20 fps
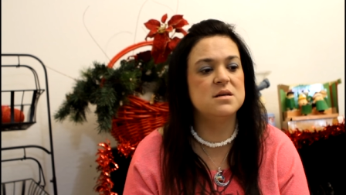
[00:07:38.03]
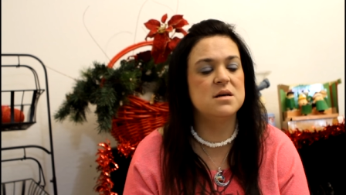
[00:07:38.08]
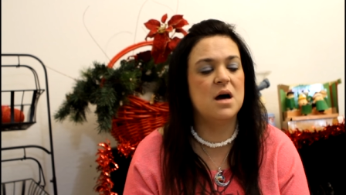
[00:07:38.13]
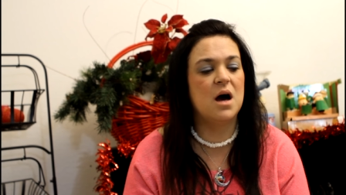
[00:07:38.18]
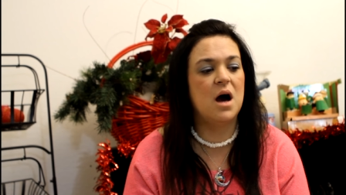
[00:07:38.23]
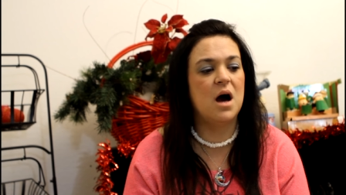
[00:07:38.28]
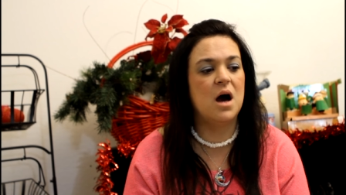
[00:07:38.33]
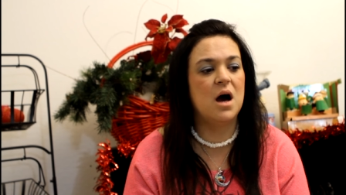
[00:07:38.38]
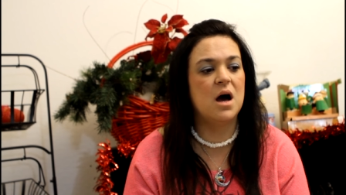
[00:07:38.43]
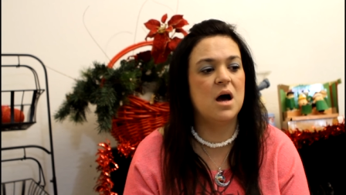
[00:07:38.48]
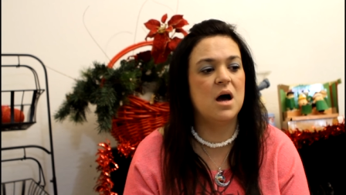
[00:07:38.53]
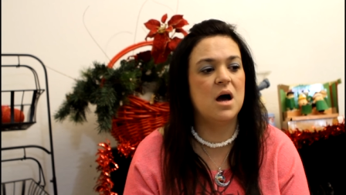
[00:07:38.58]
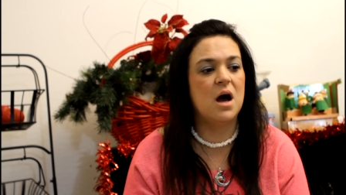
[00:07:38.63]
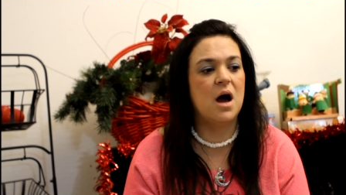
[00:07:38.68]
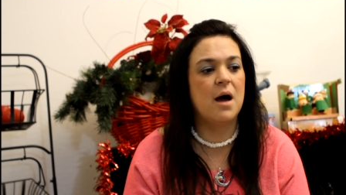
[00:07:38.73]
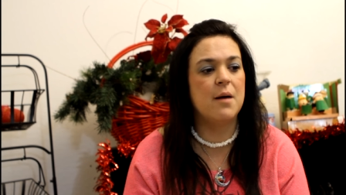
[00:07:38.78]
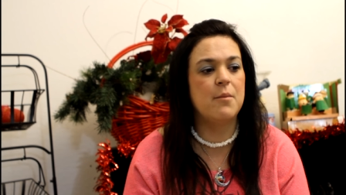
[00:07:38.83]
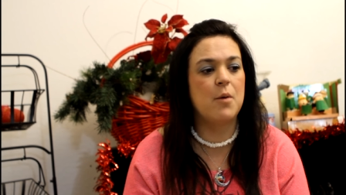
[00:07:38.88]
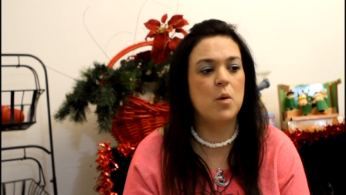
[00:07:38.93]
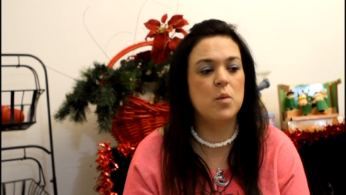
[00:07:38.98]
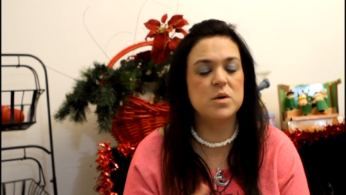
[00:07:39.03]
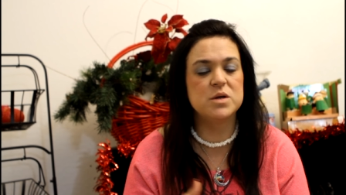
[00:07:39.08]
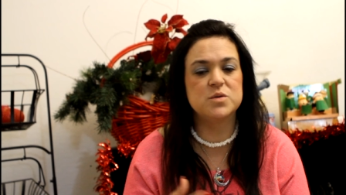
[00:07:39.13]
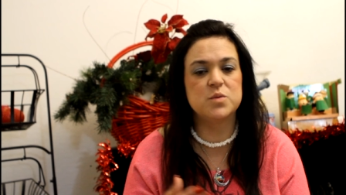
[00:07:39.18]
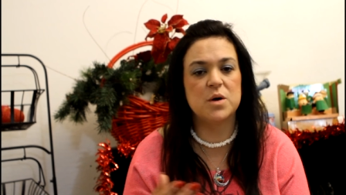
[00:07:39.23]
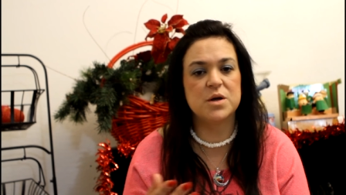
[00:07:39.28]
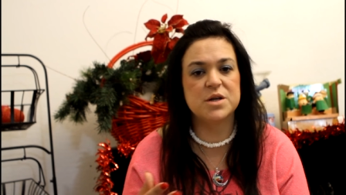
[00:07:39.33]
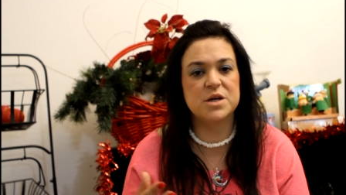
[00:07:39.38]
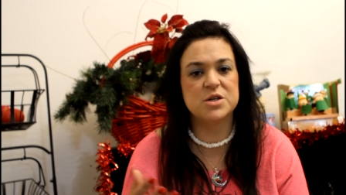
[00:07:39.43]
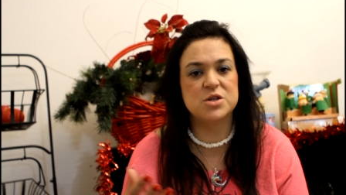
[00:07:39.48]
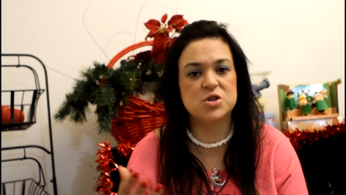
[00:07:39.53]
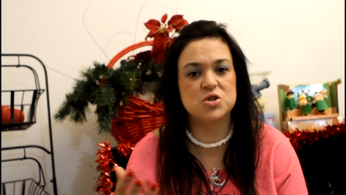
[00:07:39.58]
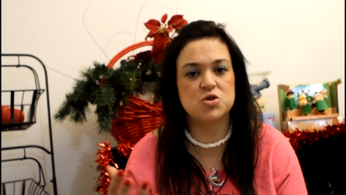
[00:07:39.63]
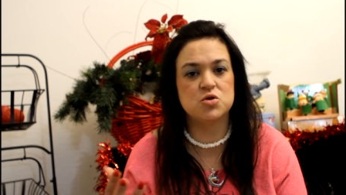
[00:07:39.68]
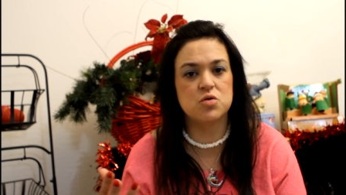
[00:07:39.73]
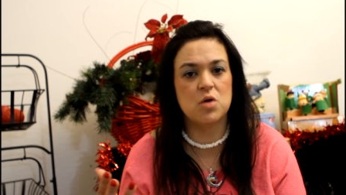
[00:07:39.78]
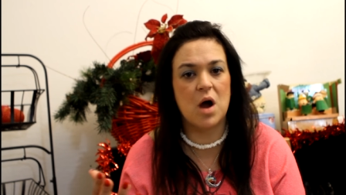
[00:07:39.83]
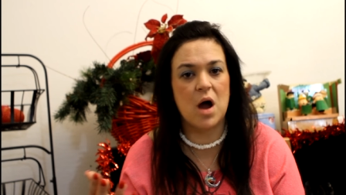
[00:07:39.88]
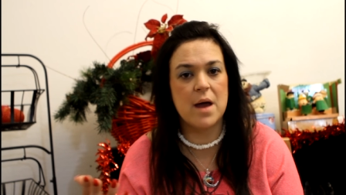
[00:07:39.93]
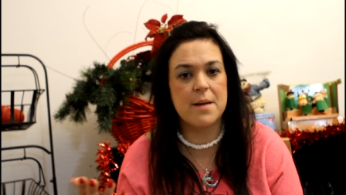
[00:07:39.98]
Uh, I'm always wanting to
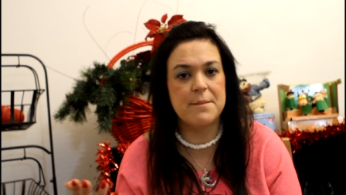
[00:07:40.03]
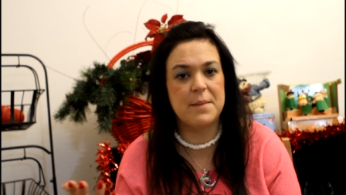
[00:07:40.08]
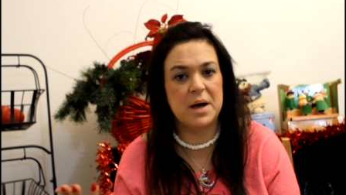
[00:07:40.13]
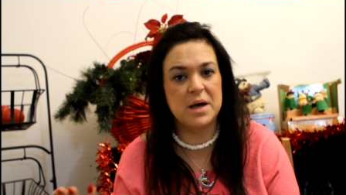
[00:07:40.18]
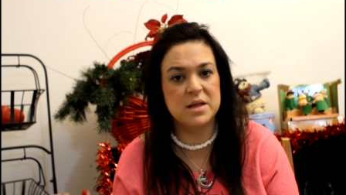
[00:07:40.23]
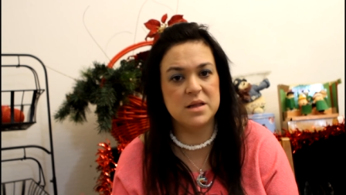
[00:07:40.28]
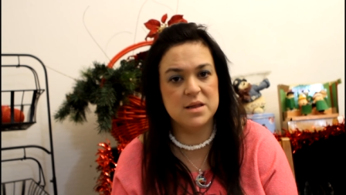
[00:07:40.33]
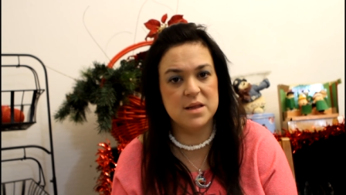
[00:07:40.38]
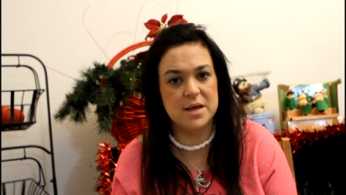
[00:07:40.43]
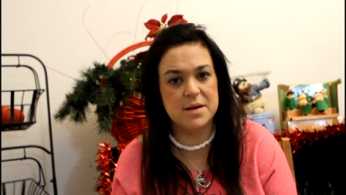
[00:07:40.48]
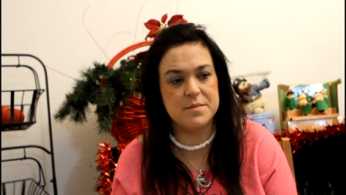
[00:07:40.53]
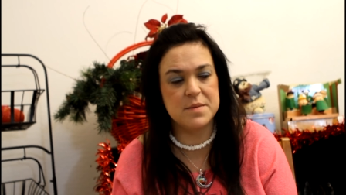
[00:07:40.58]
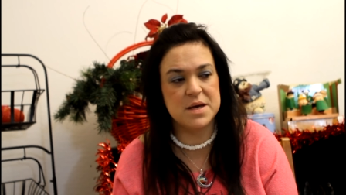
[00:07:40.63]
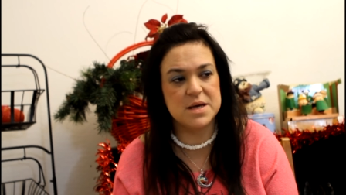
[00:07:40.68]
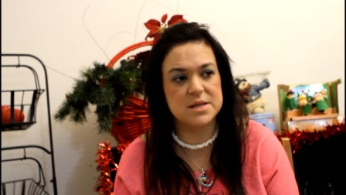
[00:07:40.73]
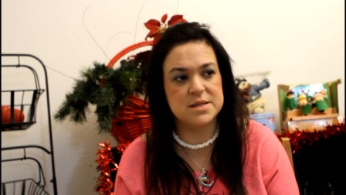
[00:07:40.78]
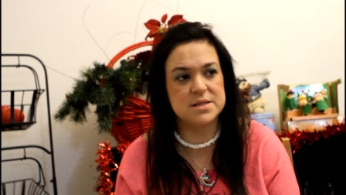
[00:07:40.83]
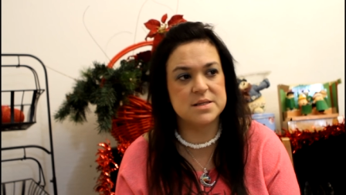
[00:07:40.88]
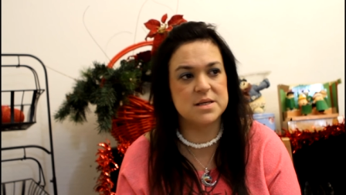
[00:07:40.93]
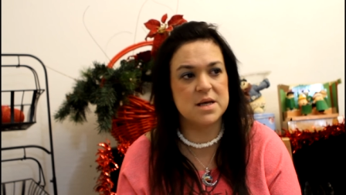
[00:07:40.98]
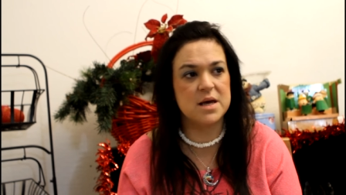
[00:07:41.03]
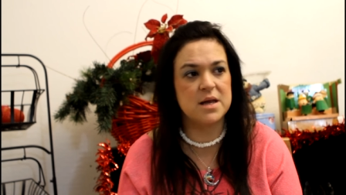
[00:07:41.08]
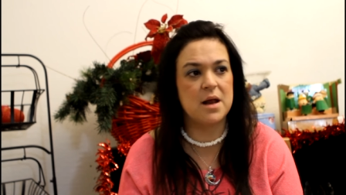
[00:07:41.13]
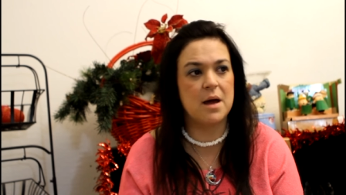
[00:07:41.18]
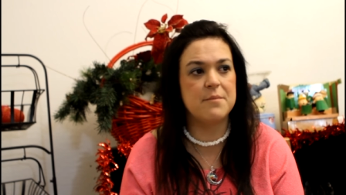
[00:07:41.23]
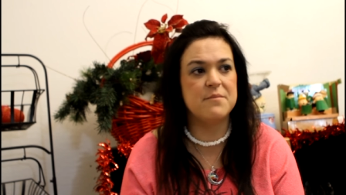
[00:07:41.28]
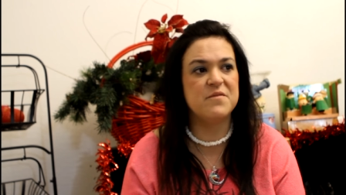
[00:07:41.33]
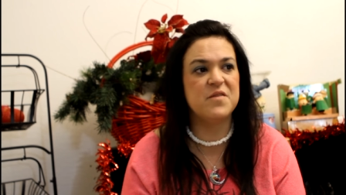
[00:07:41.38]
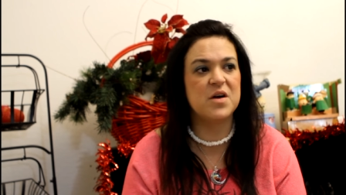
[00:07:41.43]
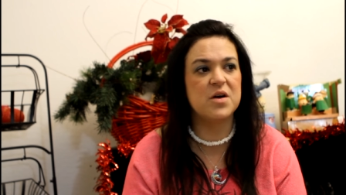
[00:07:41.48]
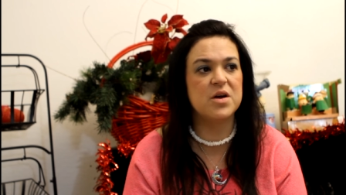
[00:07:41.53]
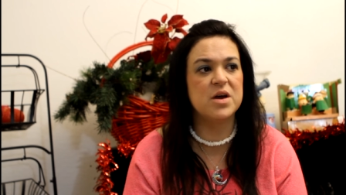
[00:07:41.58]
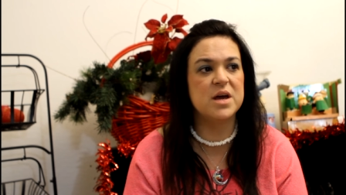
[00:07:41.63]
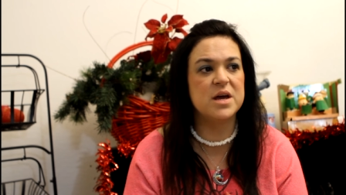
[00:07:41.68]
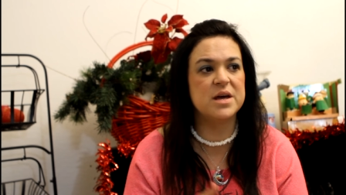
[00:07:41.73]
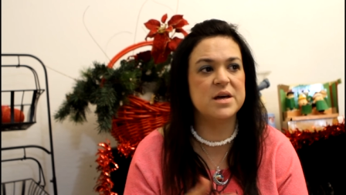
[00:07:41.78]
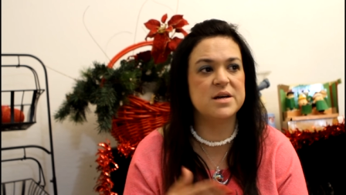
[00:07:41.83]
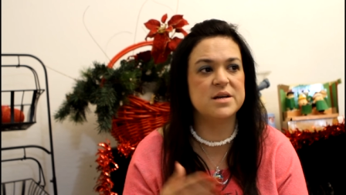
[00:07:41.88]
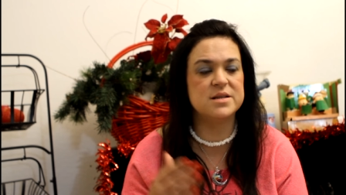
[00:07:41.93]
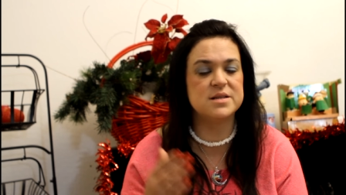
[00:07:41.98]
try my limits and I'm very
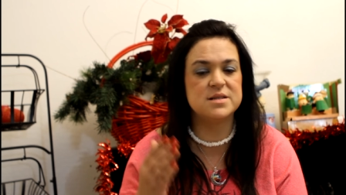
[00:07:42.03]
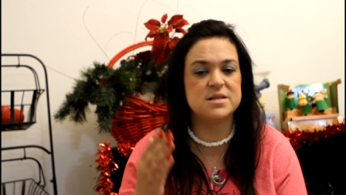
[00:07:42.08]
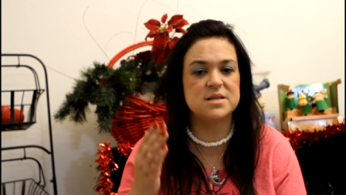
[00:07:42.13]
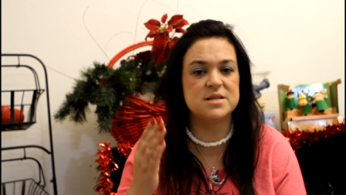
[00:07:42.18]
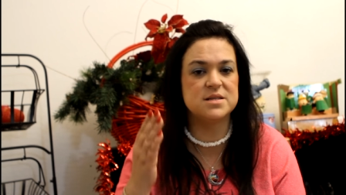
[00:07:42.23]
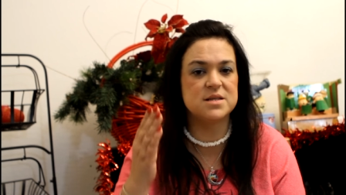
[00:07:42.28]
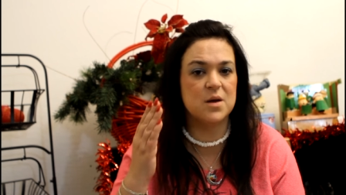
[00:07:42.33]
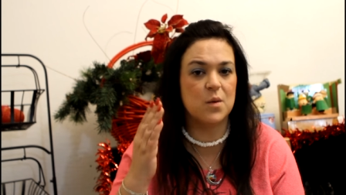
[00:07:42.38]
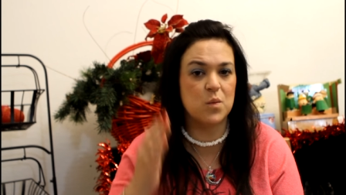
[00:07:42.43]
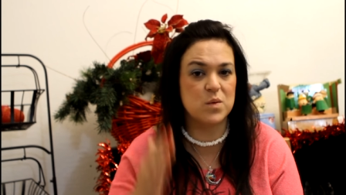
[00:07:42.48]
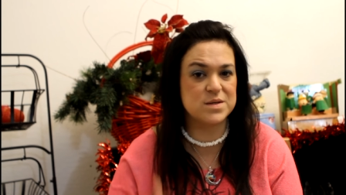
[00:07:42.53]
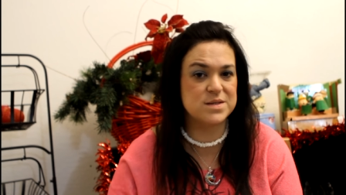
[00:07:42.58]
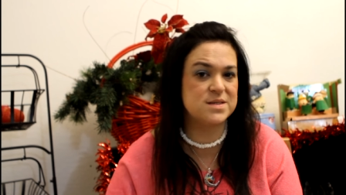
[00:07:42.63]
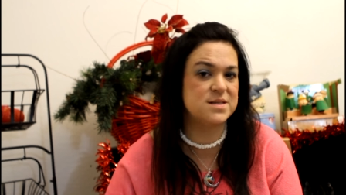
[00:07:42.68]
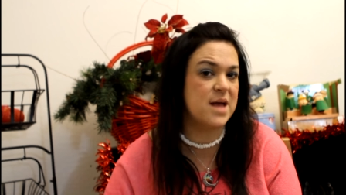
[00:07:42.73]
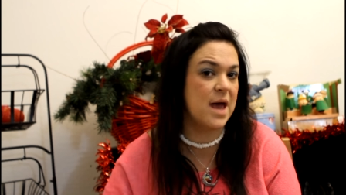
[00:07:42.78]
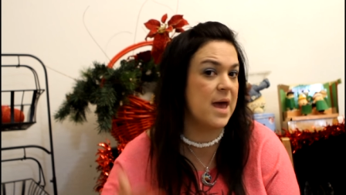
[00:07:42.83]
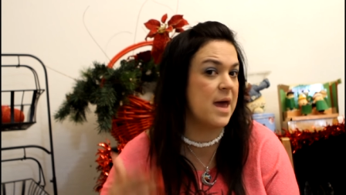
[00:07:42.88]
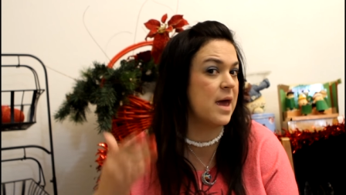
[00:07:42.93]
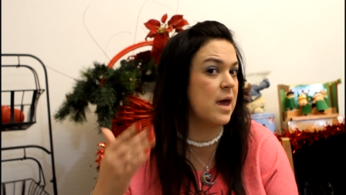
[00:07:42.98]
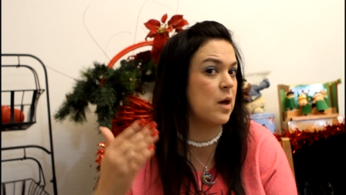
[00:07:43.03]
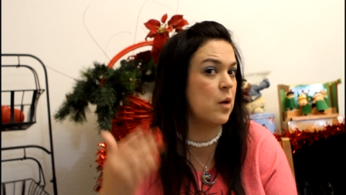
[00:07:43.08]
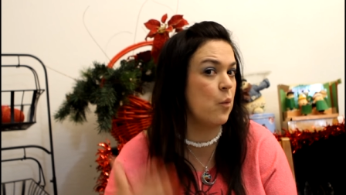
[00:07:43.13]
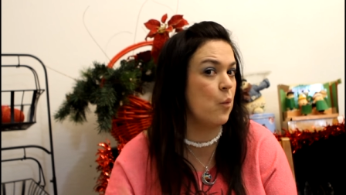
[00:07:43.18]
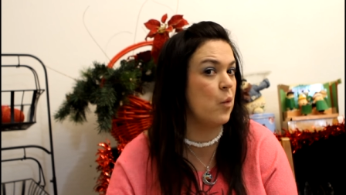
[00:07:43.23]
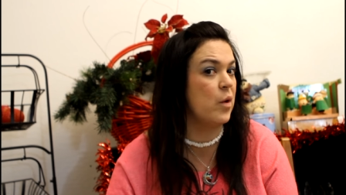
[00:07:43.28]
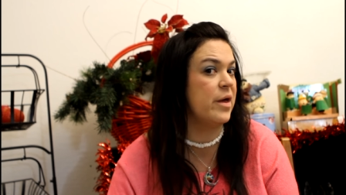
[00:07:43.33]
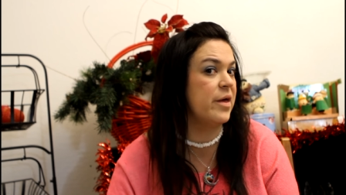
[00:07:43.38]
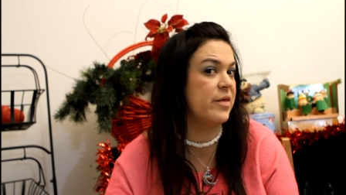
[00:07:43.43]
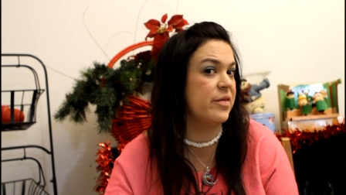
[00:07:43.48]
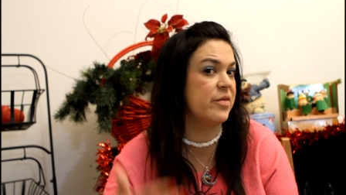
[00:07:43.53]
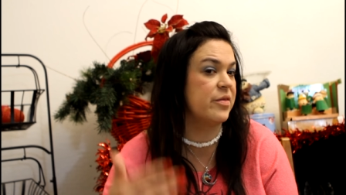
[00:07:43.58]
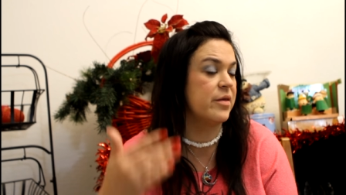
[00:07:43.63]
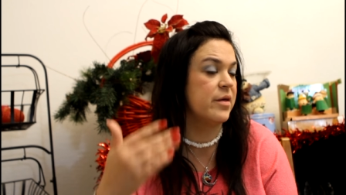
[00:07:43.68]
inconsistent with staying with